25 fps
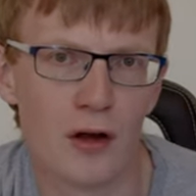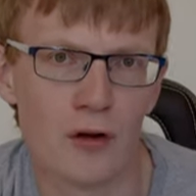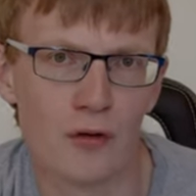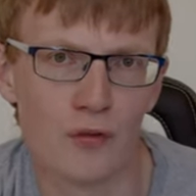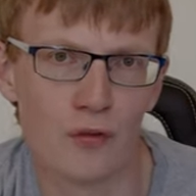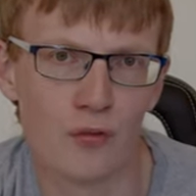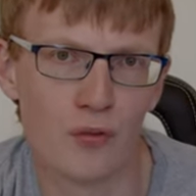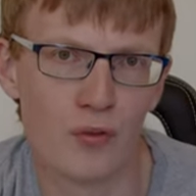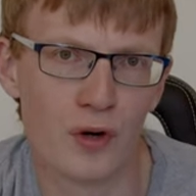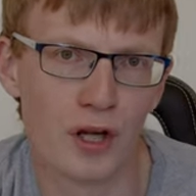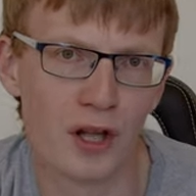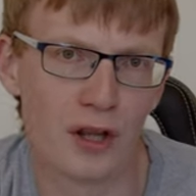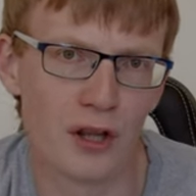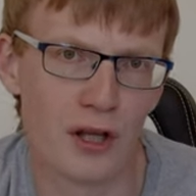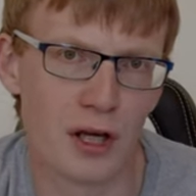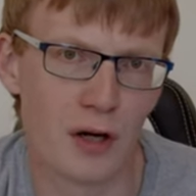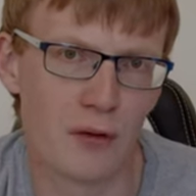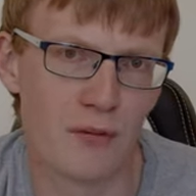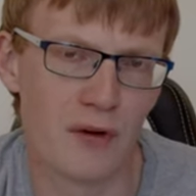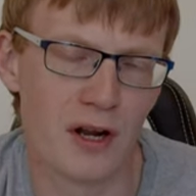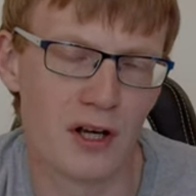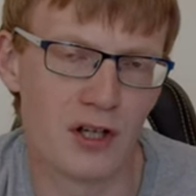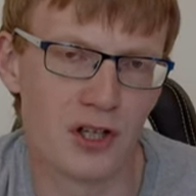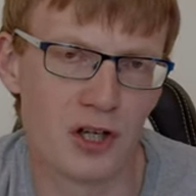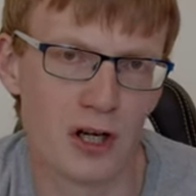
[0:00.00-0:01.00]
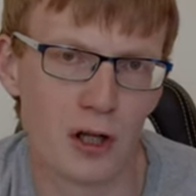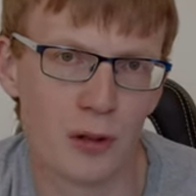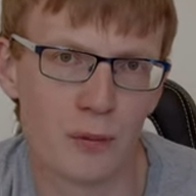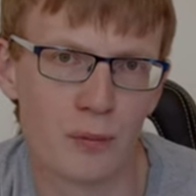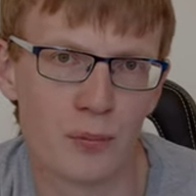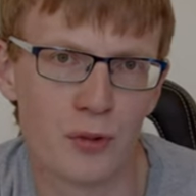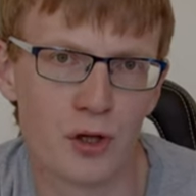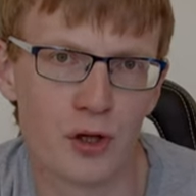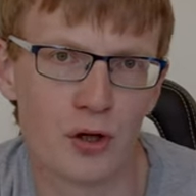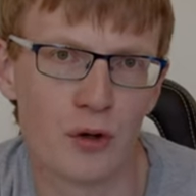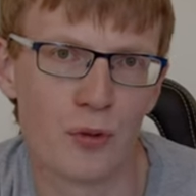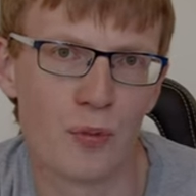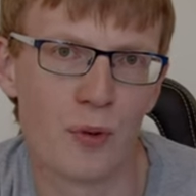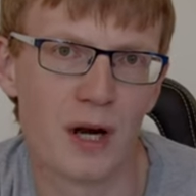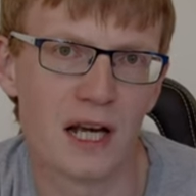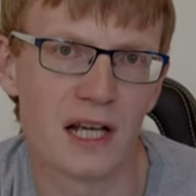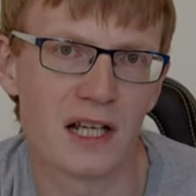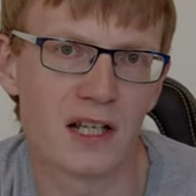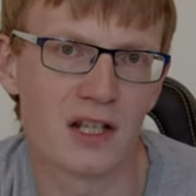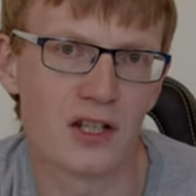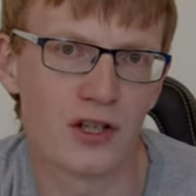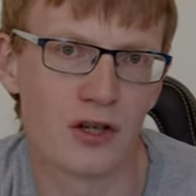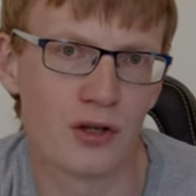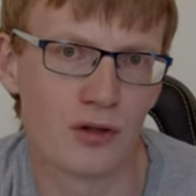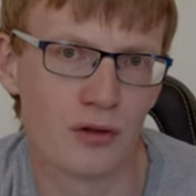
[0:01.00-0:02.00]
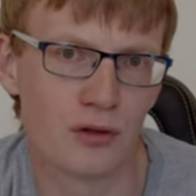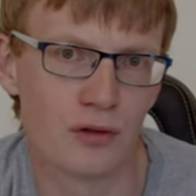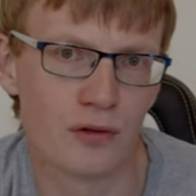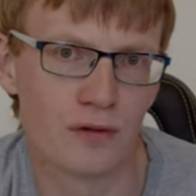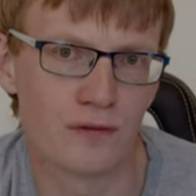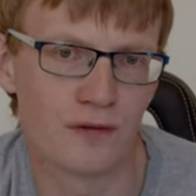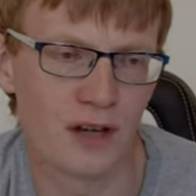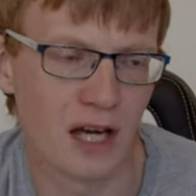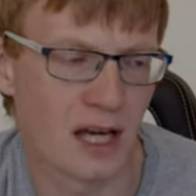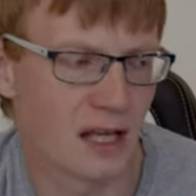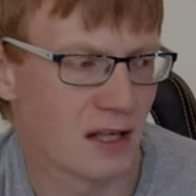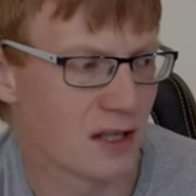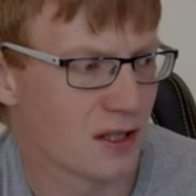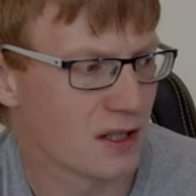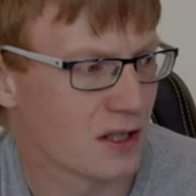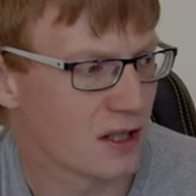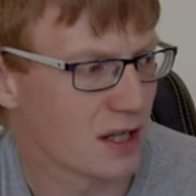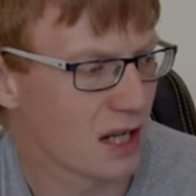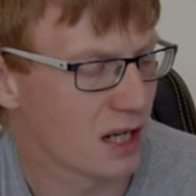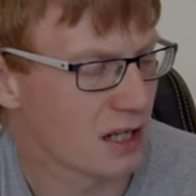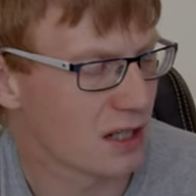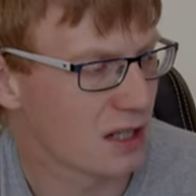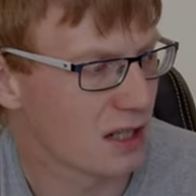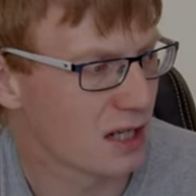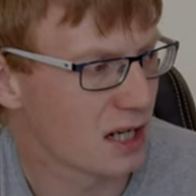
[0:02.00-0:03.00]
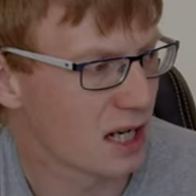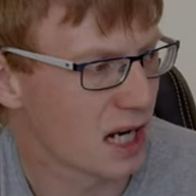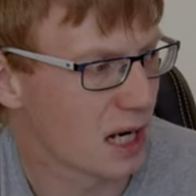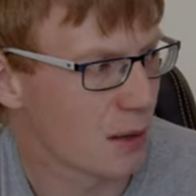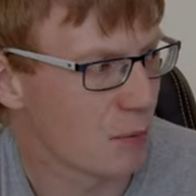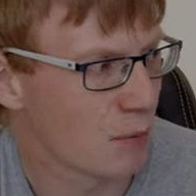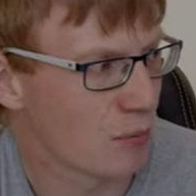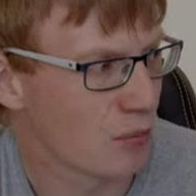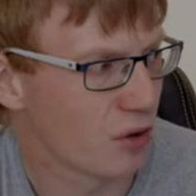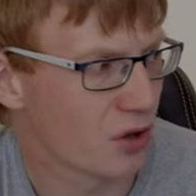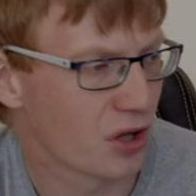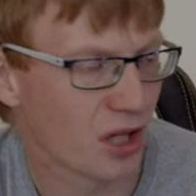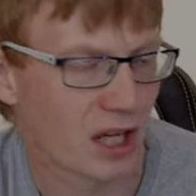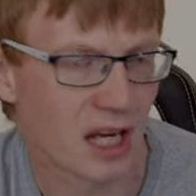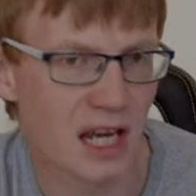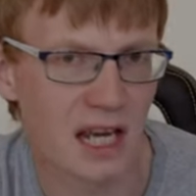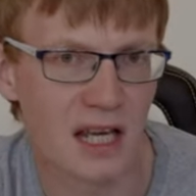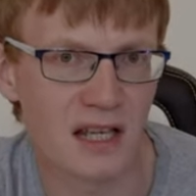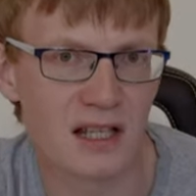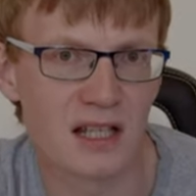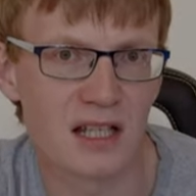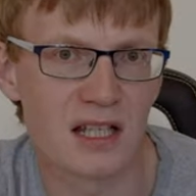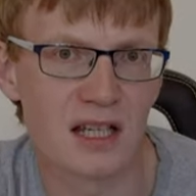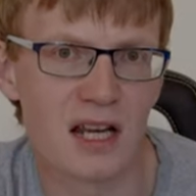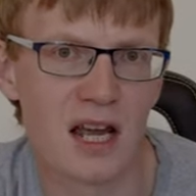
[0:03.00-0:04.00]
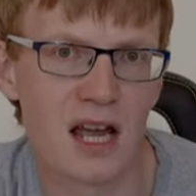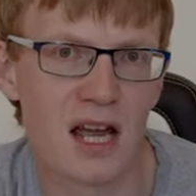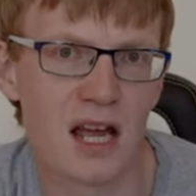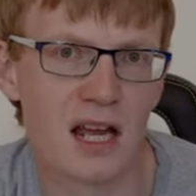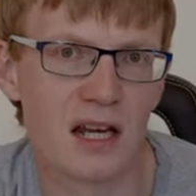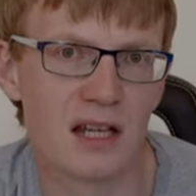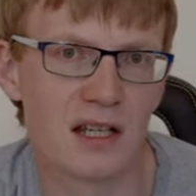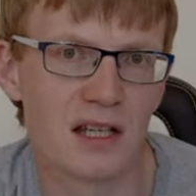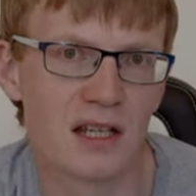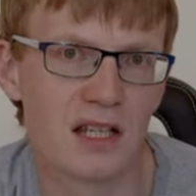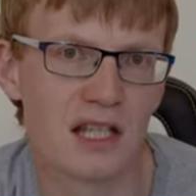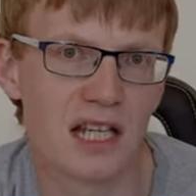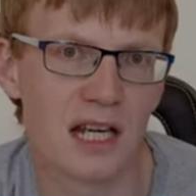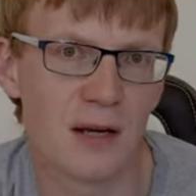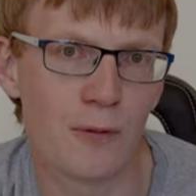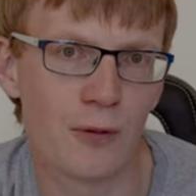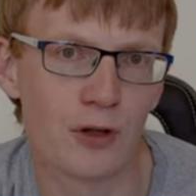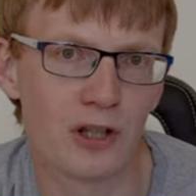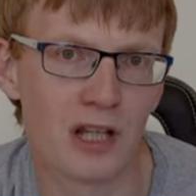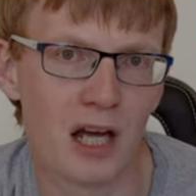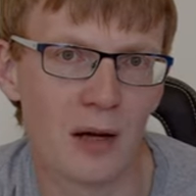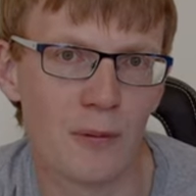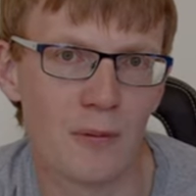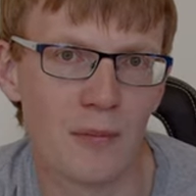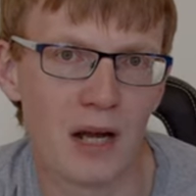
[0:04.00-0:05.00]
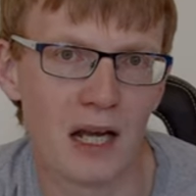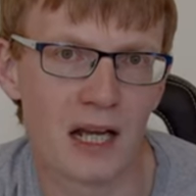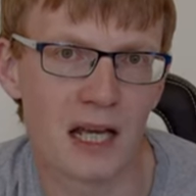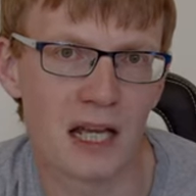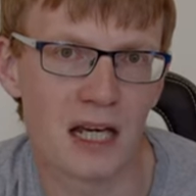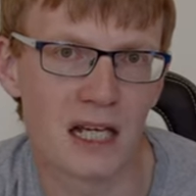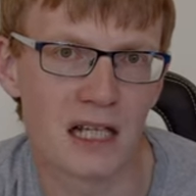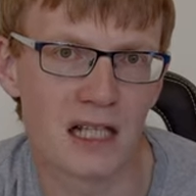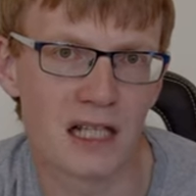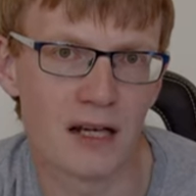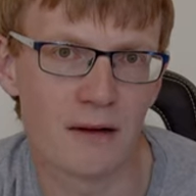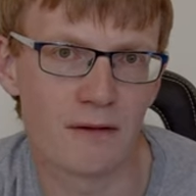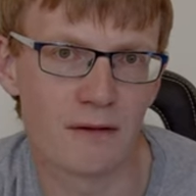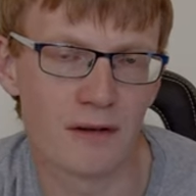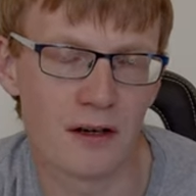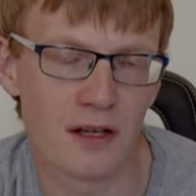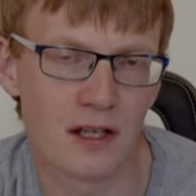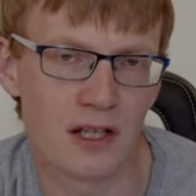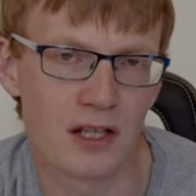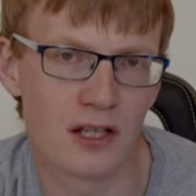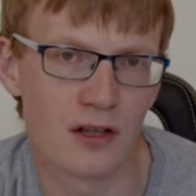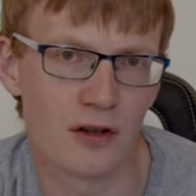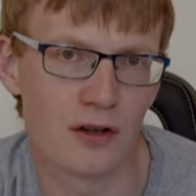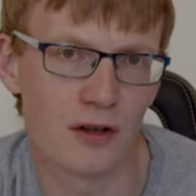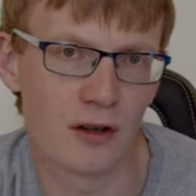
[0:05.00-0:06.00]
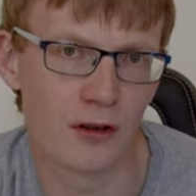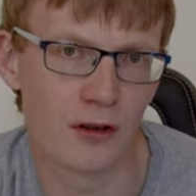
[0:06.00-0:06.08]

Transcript: with the original Pure Wings 2 fans that came with the case to see would that make any difference to the